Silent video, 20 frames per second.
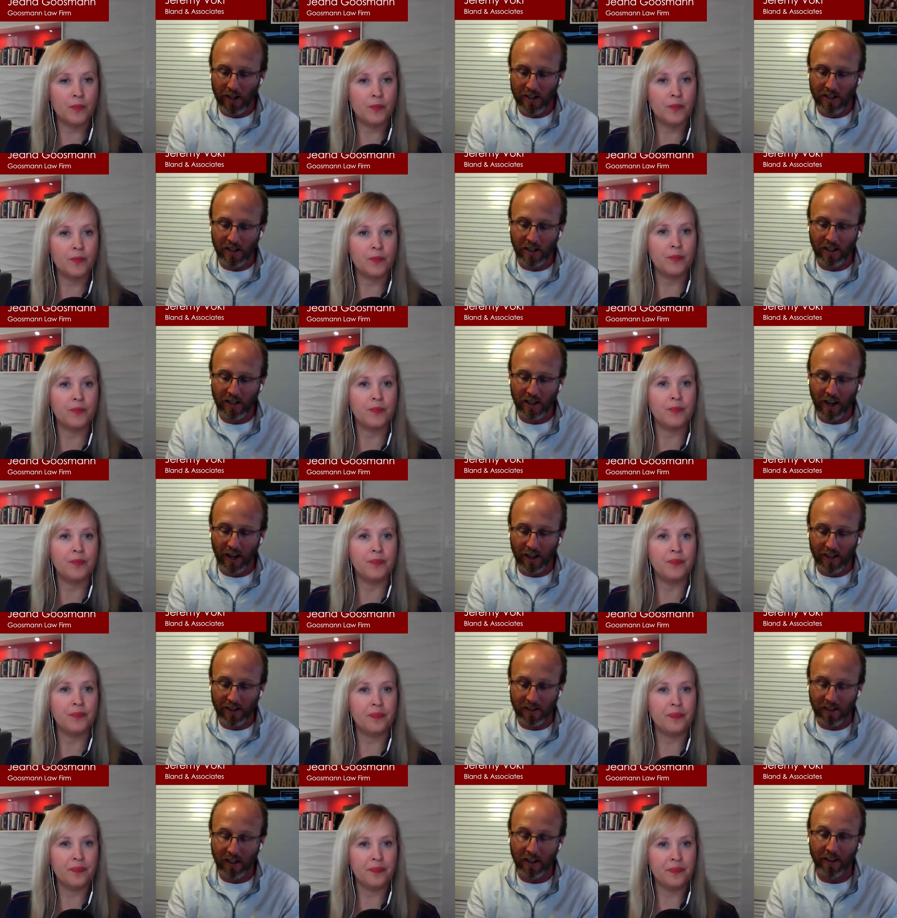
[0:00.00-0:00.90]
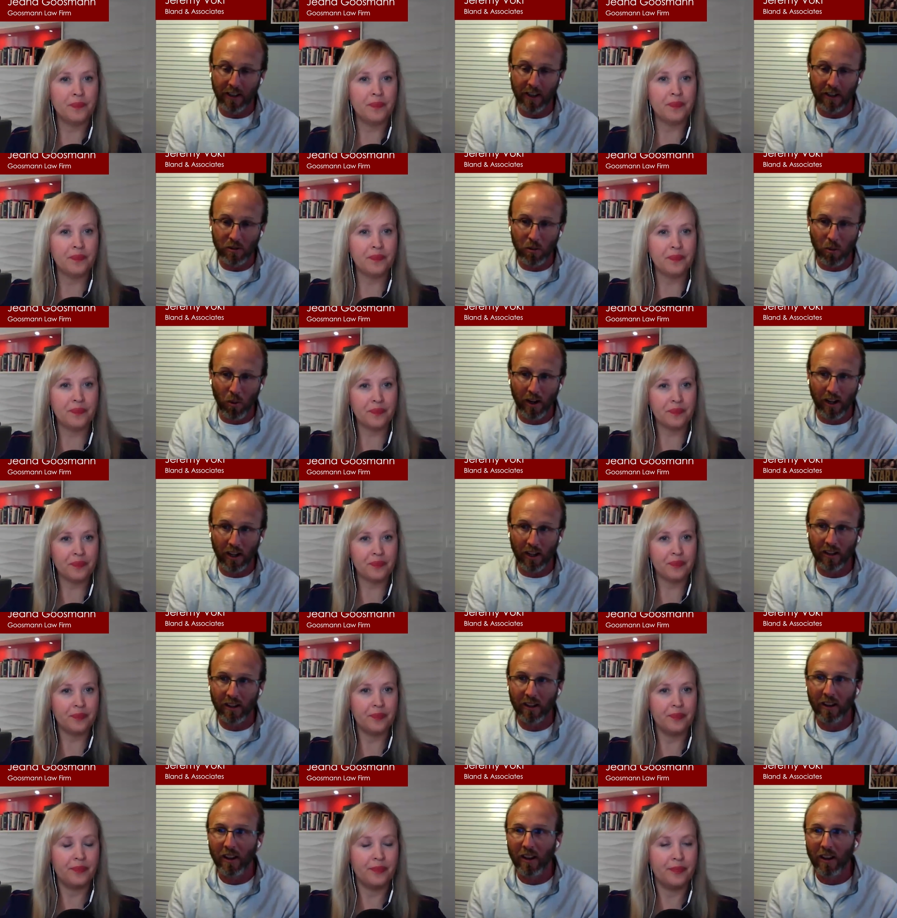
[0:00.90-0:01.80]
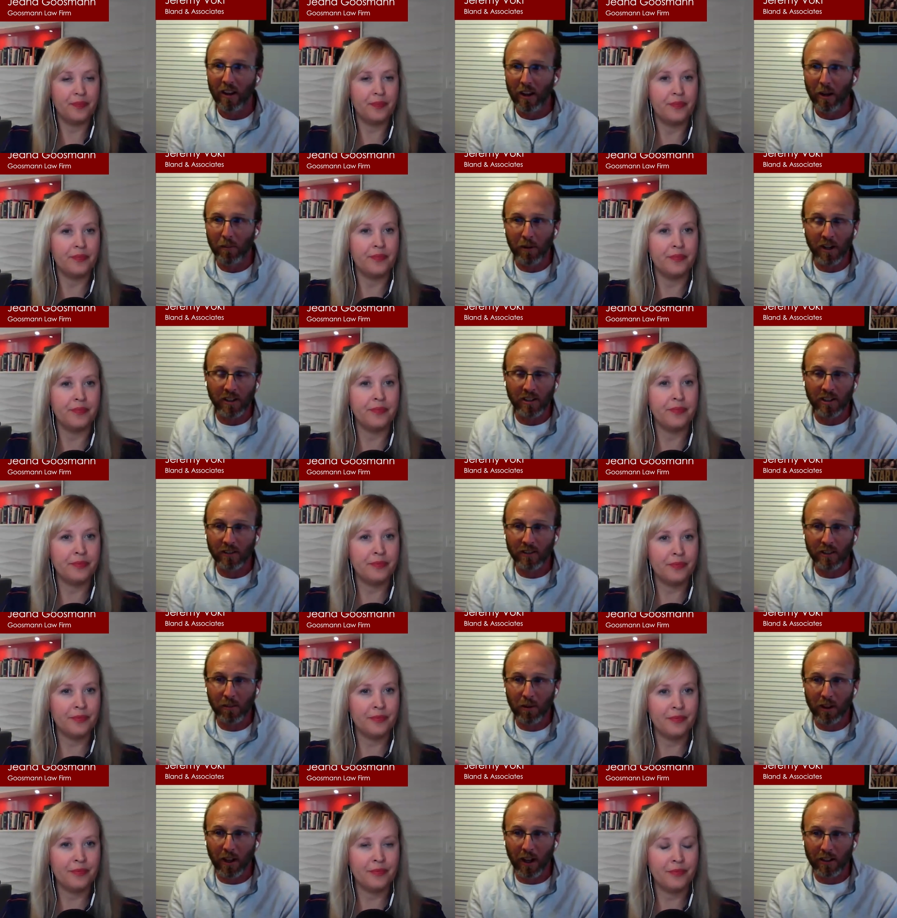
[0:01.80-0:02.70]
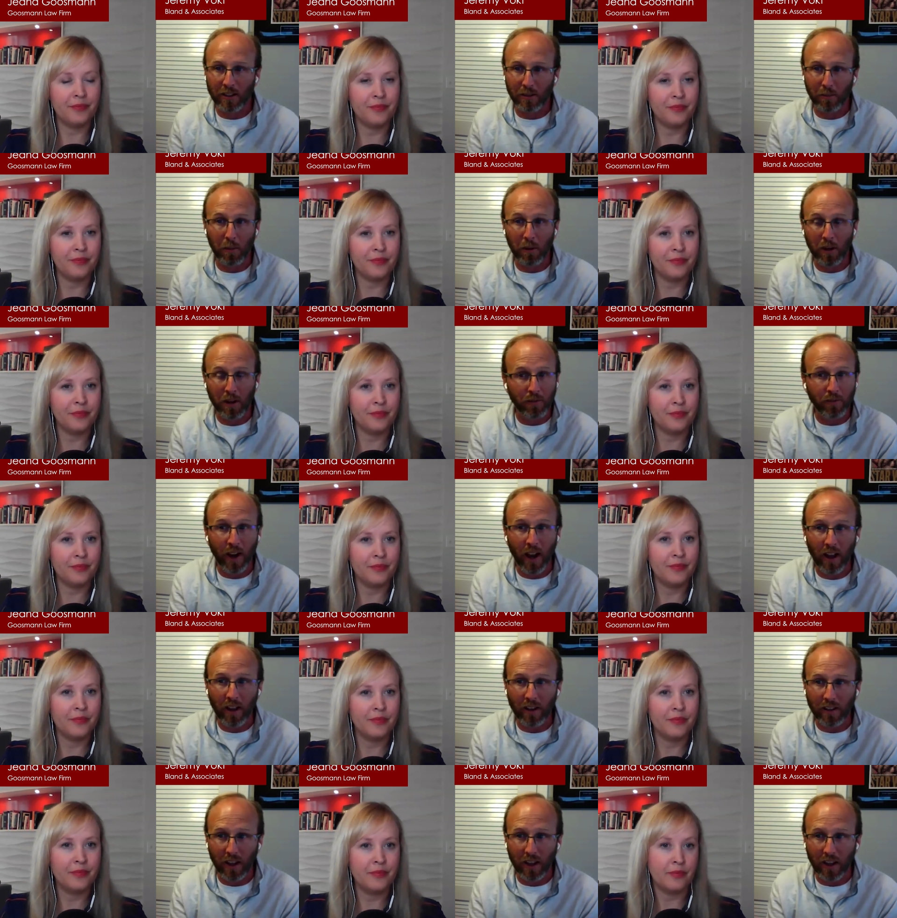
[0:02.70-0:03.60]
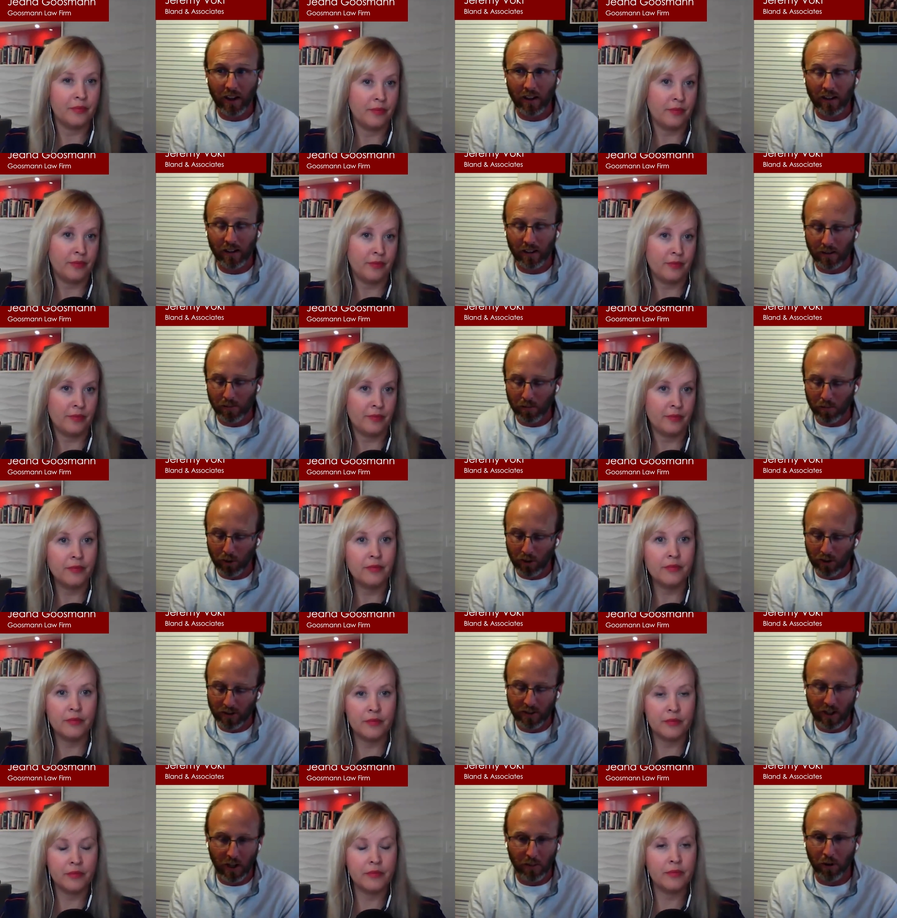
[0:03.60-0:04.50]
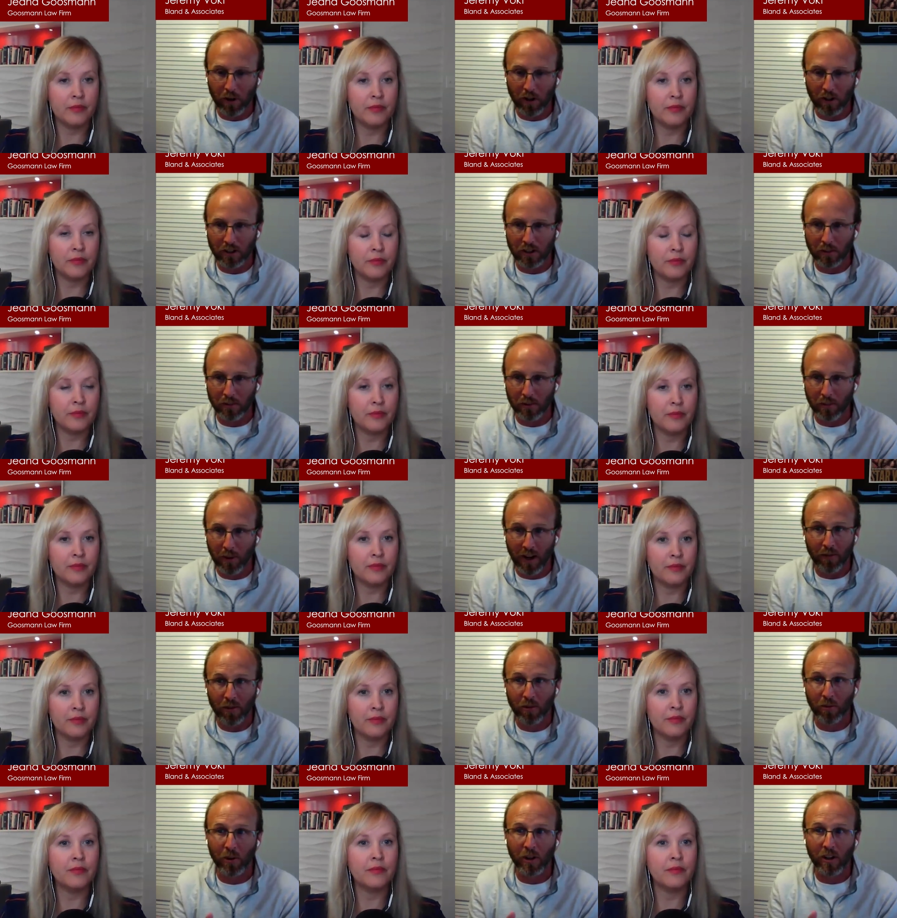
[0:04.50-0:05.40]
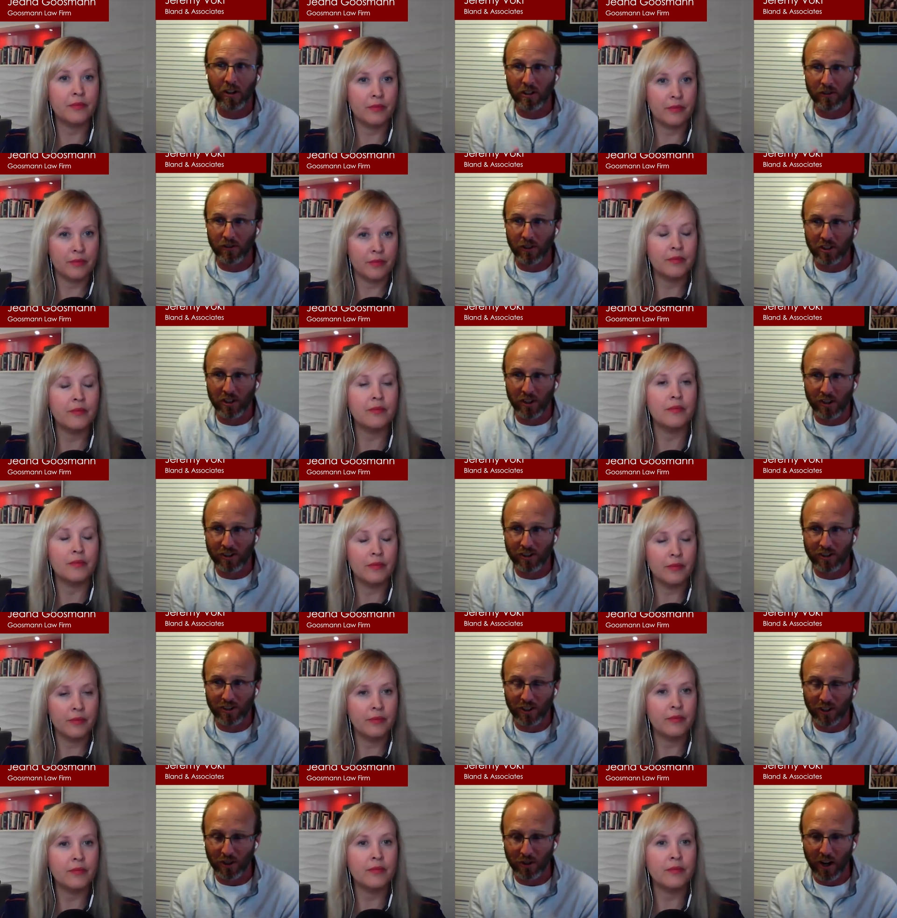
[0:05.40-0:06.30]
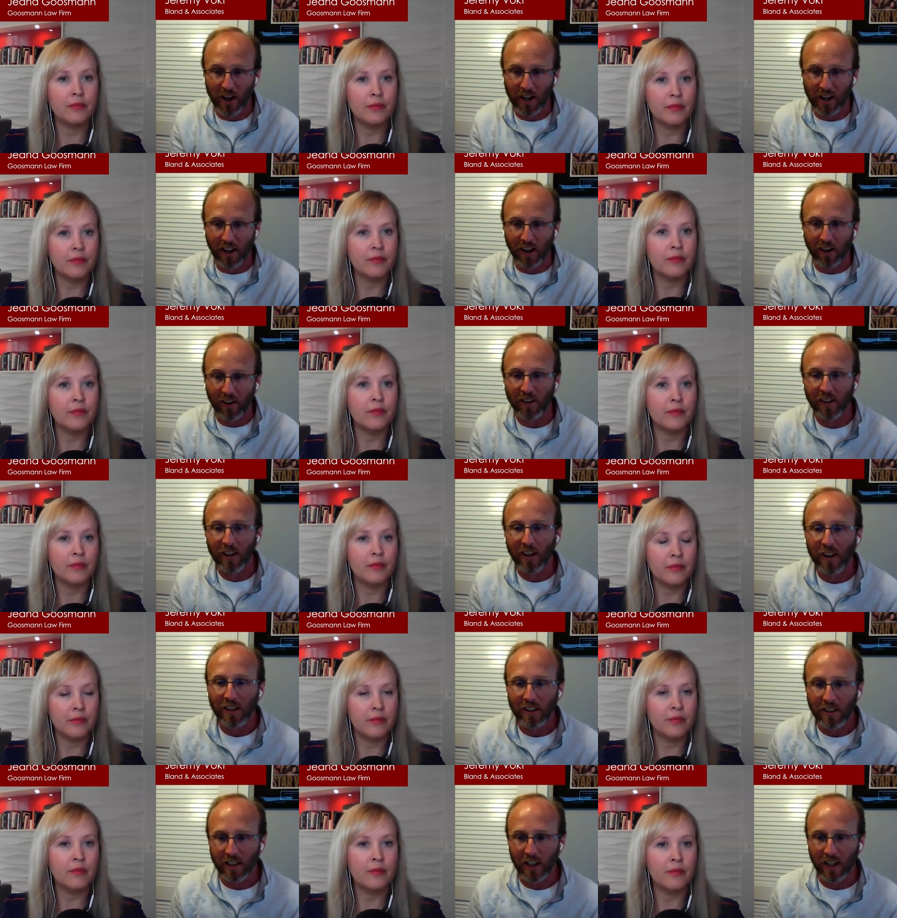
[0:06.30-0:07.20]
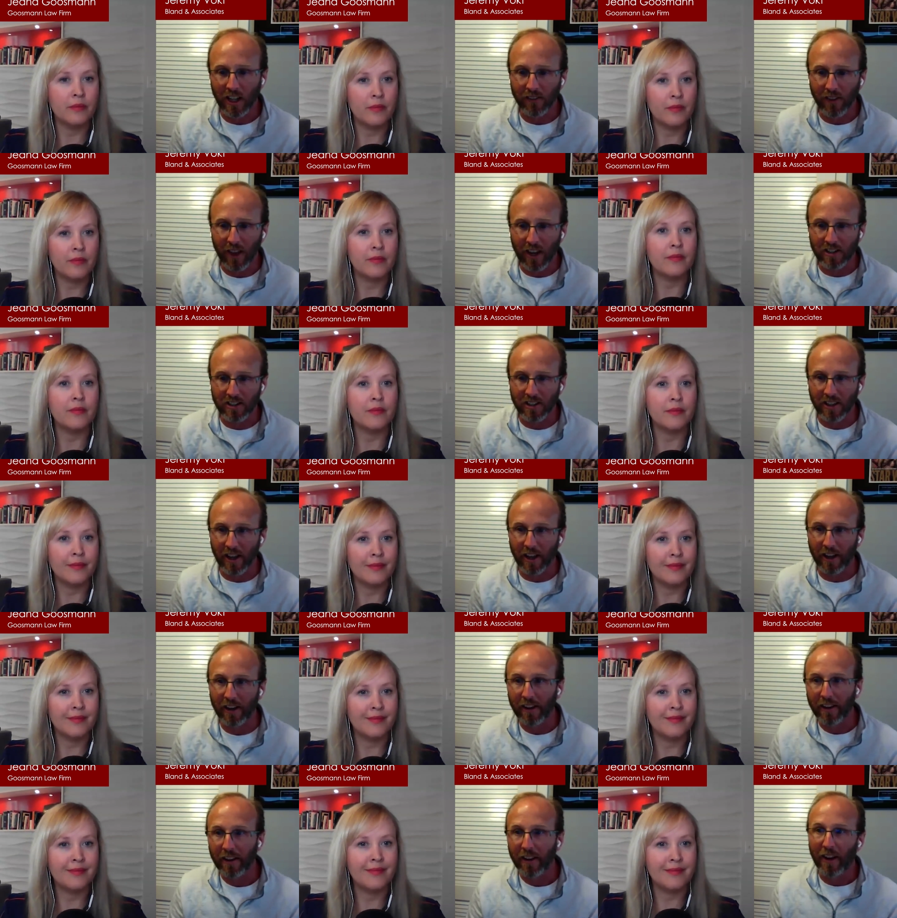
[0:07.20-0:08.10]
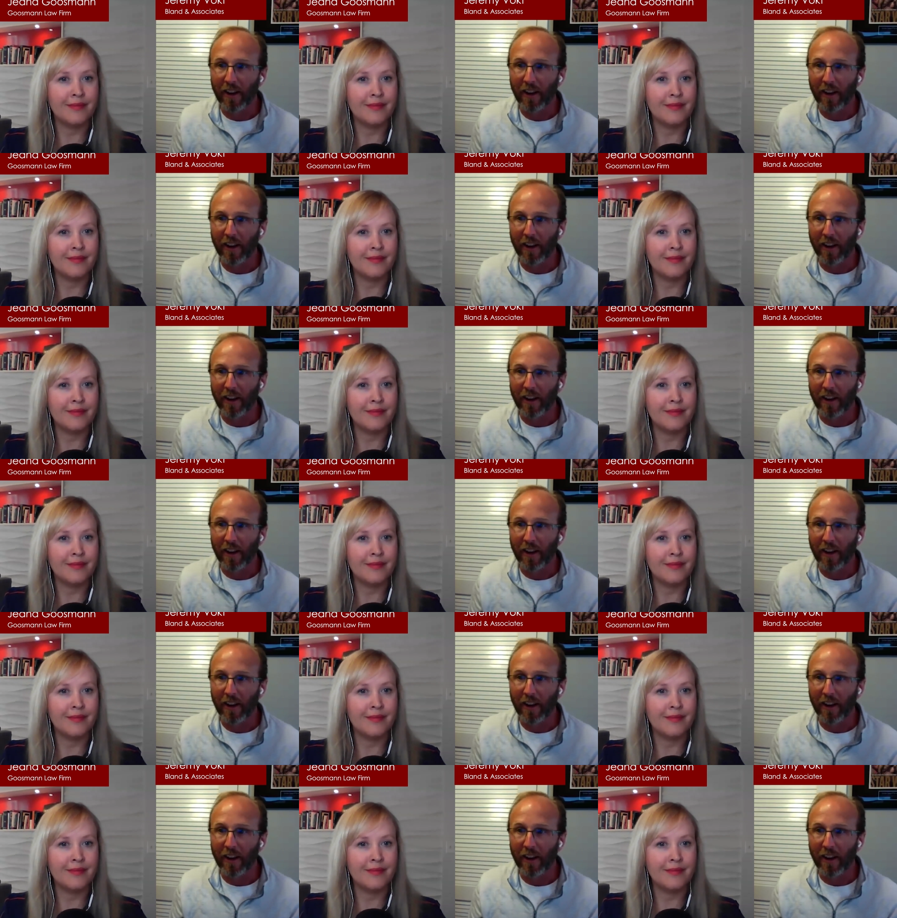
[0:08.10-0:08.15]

Speaker 1: eighteen, nineteen, and then twenty, potentially have some clients that maybe didn't file yet, these real estate partnerships that might have three years of returns to do right now to take advantage of that